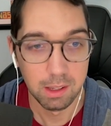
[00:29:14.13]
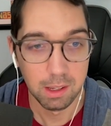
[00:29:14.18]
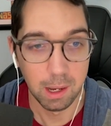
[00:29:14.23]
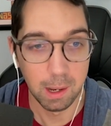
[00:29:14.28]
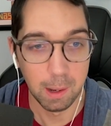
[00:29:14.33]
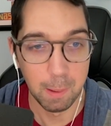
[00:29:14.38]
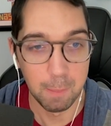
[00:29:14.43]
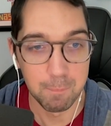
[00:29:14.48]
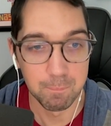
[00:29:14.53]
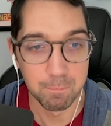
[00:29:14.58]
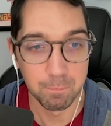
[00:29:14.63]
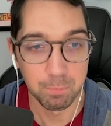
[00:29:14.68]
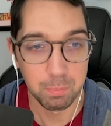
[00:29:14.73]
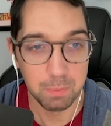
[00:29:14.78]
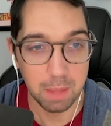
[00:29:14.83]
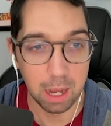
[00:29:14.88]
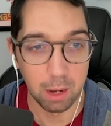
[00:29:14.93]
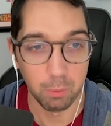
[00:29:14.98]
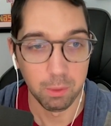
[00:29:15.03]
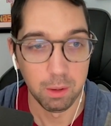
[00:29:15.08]
Um,
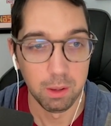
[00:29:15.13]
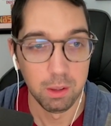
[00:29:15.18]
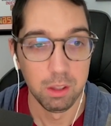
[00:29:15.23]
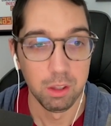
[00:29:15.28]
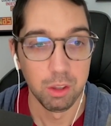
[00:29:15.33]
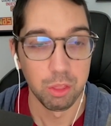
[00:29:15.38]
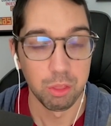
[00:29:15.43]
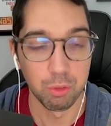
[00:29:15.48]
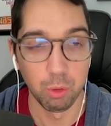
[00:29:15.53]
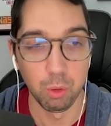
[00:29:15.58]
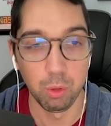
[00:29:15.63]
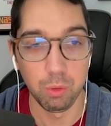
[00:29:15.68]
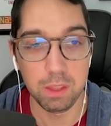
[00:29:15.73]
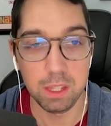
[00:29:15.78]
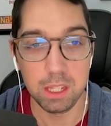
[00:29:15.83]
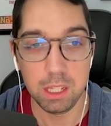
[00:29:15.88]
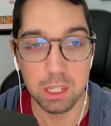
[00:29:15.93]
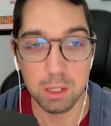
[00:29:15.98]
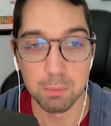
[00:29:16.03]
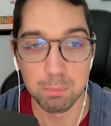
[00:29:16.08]
now, through
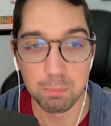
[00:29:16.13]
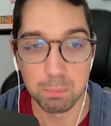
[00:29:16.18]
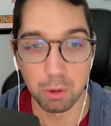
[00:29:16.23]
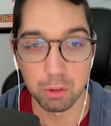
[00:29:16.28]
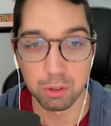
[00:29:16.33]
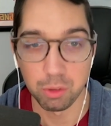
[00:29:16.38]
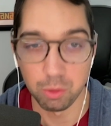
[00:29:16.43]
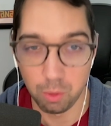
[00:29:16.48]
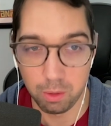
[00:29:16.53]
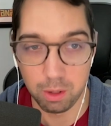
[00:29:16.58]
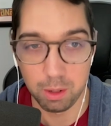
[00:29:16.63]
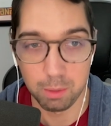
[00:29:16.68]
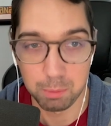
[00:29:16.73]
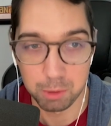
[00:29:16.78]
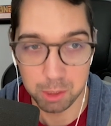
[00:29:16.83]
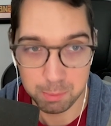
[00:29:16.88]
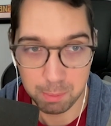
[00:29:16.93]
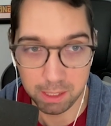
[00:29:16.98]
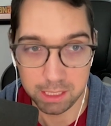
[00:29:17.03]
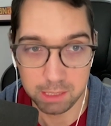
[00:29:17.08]
the Barcelona
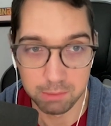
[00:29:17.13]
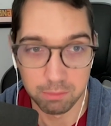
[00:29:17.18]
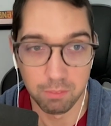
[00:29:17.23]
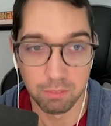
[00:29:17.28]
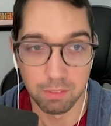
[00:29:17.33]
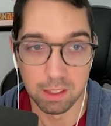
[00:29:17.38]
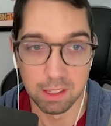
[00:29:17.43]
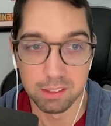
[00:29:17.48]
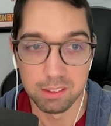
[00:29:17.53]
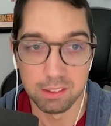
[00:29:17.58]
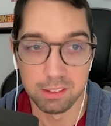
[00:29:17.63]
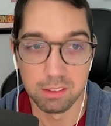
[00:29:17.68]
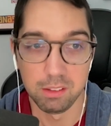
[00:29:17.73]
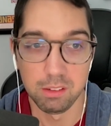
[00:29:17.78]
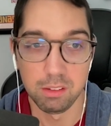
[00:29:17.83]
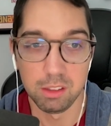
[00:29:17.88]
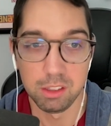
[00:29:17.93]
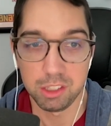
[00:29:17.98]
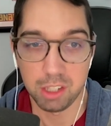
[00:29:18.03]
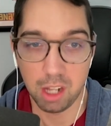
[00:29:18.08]
perspective of this,
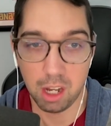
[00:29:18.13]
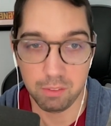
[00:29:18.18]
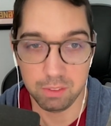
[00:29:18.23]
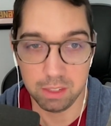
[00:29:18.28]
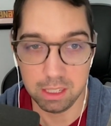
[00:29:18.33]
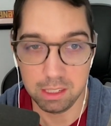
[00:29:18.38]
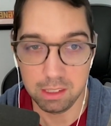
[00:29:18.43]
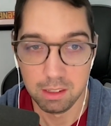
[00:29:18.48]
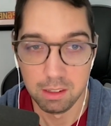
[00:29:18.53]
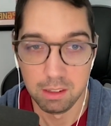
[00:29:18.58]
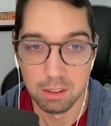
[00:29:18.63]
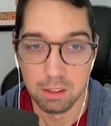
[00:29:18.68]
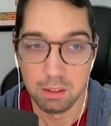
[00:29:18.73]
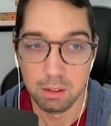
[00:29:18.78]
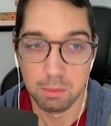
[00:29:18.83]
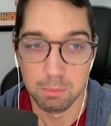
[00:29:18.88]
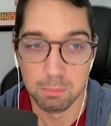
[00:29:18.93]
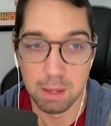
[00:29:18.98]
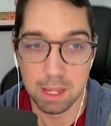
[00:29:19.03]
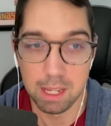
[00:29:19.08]
Xavi
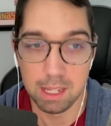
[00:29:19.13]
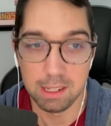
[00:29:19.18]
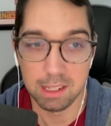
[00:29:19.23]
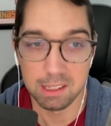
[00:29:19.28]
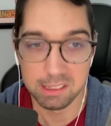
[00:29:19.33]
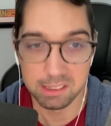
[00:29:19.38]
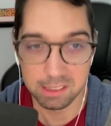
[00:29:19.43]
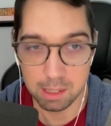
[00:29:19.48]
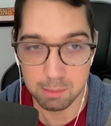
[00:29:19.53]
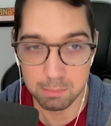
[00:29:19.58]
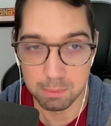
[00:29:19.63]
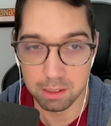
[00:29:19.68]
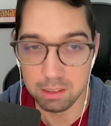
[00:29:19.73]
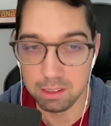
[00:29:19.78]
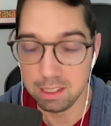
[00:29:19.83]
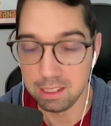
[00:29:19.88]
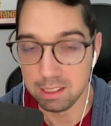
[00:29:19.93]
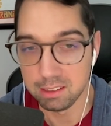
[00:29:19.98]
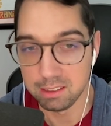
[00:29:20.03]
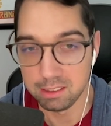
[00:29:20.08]
made a
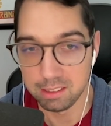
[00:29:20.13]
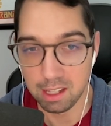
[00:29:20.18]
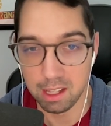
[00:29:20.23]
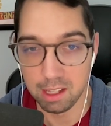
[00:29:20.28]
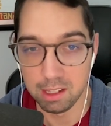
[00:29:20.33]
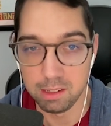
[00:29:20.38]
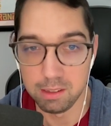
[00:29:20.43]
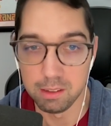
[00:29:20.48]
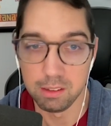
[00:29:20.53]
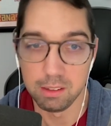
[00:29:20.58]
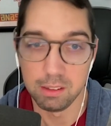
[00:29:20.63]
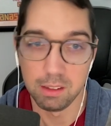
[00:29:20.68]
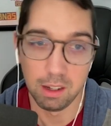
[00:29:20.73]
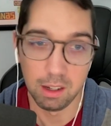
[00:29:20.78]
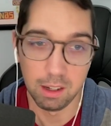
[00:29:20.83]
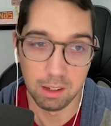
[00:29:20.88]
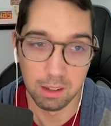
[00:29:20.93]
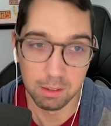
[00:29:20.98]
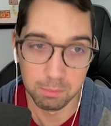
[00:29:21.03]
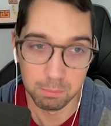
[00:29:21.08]
statement. He had said
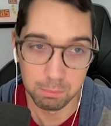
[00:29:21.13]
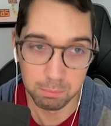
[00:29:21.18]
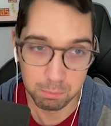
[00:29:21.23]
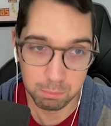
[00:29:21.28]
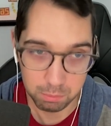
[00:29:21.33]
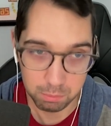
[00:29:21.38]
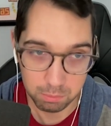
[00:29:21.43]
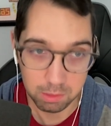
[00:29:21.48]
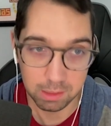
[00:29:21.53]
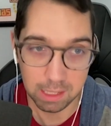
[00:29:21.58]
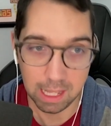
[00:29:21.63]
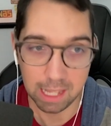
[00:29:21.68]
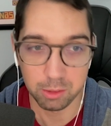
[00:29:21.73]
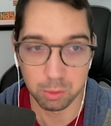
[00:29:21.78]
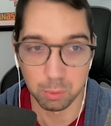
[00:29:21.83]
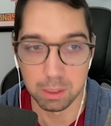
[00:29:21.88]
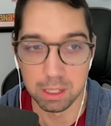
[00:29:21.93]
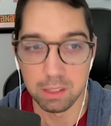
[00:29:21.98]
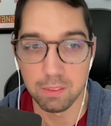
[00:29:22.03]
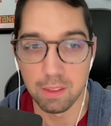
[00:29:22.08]
uh,
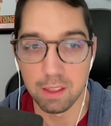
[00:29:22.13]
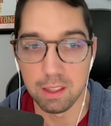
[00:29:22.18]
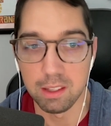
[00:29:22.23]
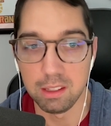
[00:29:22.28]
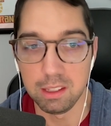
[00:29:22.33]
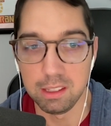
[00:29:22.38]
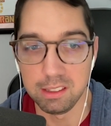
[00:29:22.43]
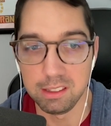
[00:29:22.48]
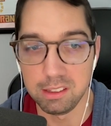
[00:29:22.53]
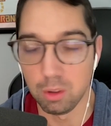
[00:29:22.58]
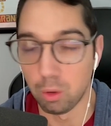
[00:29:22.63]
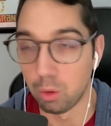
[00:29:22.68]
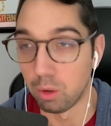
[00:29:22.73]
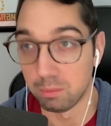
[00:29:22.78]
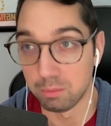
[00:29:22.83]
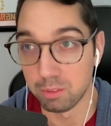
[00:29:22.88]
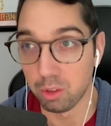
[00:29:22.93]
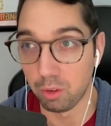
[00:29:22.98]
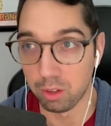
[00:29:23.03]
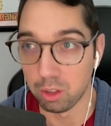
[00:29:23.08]
last week that it's,
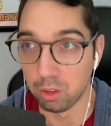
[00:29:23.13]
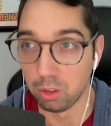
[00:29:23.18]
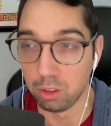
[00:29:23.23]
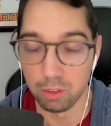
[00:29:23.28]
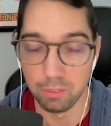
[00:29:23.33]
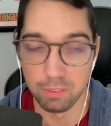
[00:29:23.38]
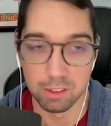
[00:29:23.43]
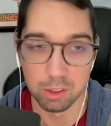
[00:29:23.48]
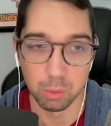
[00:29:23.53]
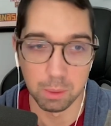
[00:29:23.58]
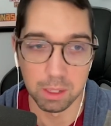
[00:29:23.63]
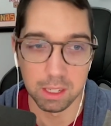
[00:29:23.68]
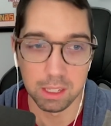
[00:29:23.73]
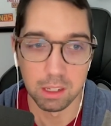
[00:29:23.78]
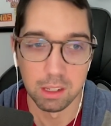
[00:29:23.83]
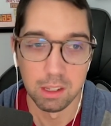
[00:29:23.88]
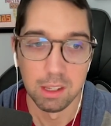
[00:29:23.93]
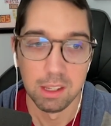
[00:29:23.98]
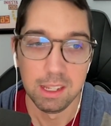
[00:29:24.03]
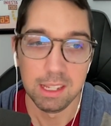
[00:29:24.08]
or sorry, earlier this
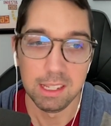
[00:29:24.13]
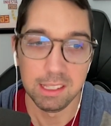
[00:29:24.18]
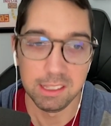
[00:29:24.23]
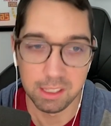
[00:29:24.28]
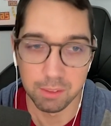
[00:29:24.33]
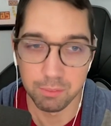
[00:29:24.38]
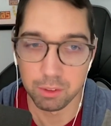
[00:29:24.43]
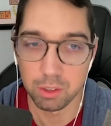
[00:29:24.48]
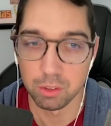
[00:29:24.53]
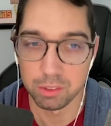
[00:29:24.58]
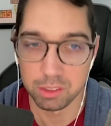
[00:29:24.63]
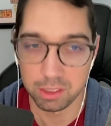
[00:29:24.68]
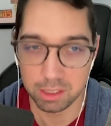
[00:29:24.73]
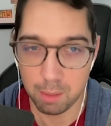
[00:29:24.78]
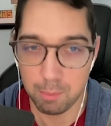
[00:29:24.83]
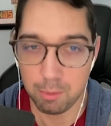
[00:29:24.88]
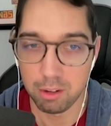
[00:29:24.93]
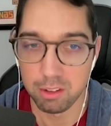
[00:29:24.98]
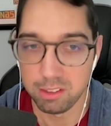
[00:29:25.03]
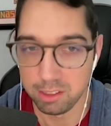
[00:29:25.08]
week, it's difficult to
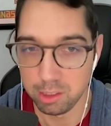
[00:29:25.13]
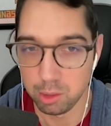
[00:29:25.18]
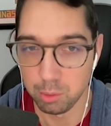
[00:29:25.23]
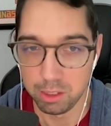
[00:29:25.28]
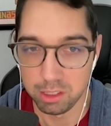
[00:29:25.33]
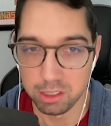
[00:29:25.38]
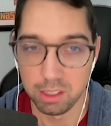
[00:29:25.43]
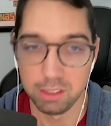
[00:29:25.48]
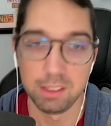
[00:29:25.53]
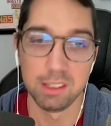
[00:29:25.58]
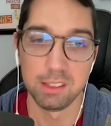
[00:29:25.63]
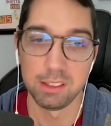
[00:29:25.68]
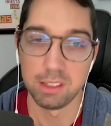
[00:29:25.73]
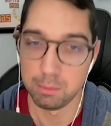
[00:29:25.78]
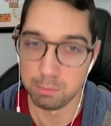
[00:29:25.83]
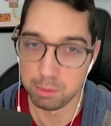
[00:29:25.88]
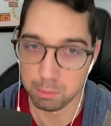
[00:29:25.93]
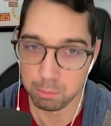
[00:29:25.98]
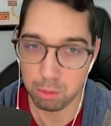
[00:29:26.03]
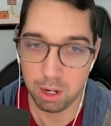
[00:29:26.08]
comment on a situation like this.
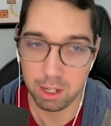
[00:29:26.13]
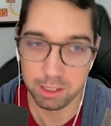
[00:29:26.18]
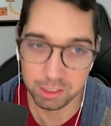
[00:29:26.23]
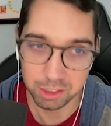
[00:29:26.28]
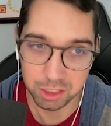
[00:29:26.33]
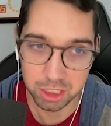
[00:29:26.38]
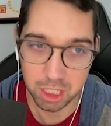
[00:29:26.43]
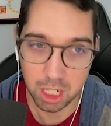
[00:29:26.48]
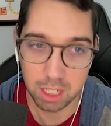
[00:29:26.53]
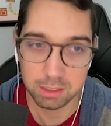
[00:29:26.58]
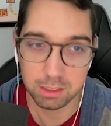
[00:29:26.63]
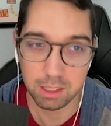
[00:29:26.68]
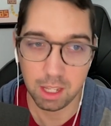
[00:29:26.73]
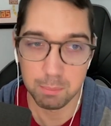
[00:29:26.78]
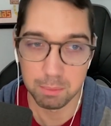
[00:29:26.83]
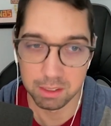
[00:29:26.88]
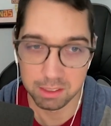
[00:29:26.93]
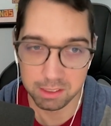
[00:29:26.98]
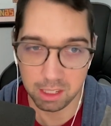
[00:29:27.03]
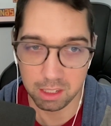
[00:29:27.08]
I'm surprised and shocked.
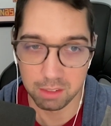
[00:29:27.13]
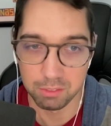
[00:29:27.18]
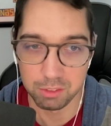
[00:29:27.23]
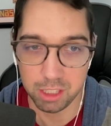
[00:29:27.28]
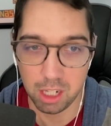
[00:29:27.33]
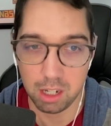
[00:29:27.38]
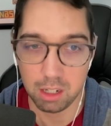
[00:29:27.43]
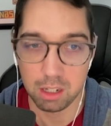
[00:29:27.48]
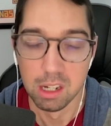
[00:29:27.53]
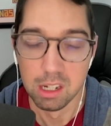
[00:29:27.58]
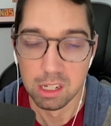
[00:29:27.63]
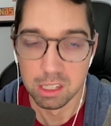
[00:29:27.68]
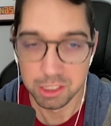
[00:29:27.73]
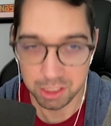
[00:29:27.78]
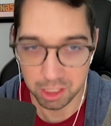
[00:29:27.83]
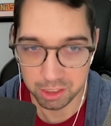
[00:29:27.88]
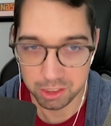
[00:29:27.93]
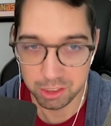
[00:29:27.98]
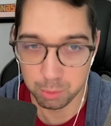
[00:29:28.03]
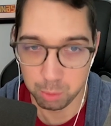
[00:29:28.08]
I'm in a state of shock.
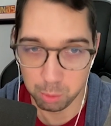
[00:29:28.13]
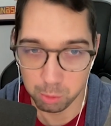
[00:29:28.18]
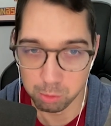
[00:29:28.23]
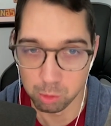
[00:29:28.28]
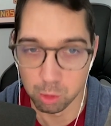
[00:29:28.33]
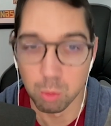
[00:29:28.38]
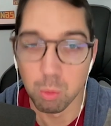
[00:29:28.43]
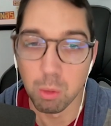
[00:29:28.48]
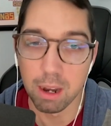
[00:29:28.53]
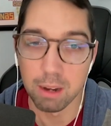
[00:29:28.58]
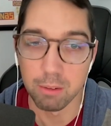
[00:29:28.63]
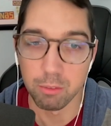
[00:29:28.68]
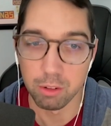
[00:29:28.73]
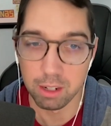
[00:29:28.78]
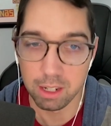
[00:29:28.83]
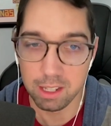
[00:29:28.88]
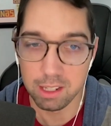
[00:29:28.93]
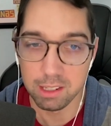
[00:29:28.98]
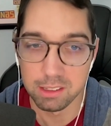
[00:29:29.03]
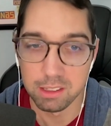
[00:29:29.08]
Justice will rule whatever
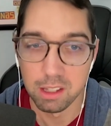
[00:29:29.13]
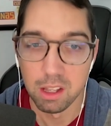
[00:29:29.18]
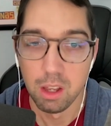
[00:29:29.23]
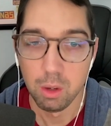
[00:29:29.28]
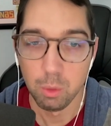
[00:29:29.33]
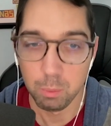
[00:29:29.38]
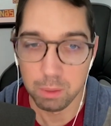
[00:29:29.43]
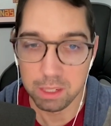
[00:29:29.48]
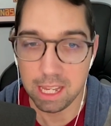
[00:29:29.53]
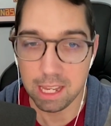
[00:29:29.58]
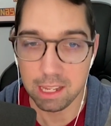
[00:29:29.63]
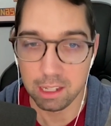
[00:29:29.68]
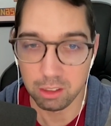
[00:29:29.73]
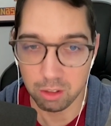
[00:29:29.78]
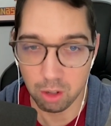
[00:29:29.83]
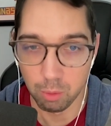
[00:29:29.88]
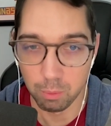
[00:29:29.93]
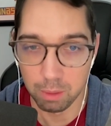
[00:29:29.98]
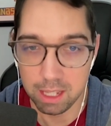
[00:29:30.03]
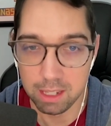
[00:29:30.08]
it is. We can't
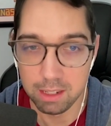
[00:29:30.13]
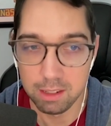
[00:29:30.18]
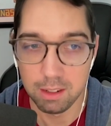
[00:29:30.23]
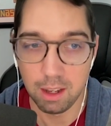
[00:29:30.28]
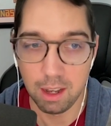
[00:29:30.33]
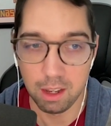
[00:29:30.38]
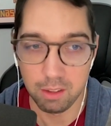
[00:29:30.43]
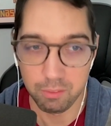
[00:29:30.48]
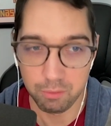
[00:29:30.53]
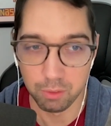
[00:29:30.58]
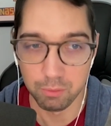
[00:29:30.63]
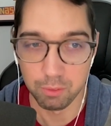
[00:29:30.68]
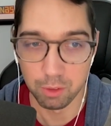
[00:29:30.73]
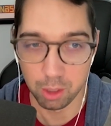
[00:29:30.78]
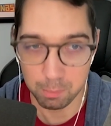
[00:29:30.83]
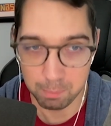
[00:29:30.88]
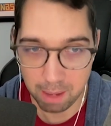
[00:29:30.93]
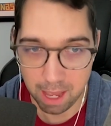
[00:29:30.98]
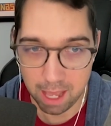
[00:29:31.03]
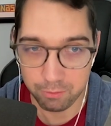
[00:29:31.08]
go in. I feel
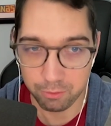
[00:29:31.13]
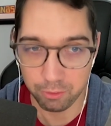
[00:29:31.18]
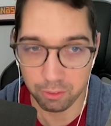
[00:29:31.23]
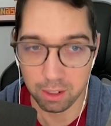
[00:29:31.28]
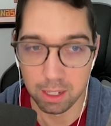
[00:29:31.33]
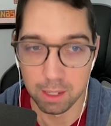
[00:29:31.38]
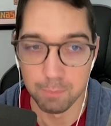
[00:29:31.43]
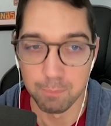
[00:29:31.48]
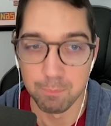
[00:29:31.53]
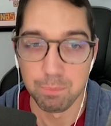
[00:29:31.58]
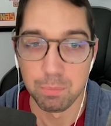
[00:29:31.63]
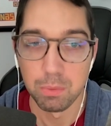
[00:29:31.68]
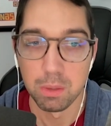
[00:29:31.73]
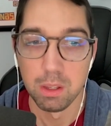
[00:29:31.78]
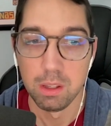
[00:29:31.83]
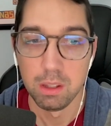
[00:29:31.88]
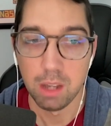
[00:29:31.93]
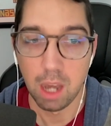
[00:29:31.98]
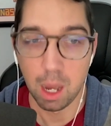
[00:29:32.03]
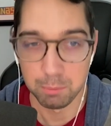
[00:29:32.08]
very bad for him.
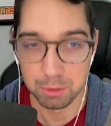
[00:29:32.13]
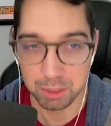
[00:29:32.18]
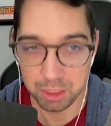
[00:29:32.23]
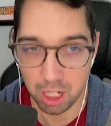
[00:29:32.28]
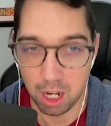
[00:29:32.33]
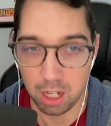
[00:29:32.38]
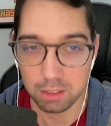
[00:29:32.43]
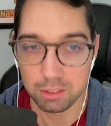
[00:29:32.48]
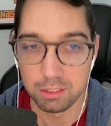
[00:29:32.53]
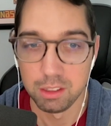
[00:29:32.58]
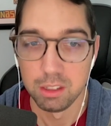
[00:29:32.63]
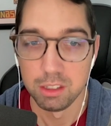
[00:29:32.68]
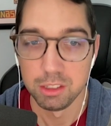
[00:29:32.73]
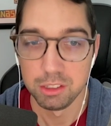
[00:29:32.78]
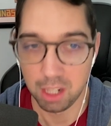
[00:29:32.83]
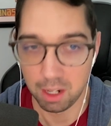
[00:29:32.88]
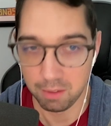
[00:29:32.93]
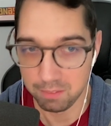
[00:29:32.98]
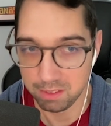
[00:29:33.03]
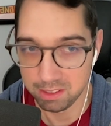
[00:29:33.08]
I'm shocked,
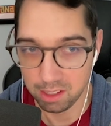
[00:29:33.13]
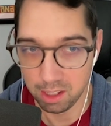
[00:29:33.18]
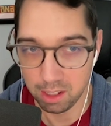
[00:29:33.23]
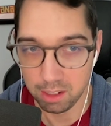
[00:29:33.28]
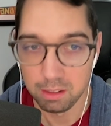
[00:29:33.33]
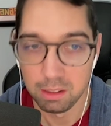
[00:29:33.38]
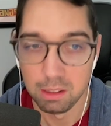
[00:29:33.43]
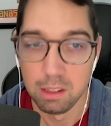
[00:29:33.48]
Xavi said.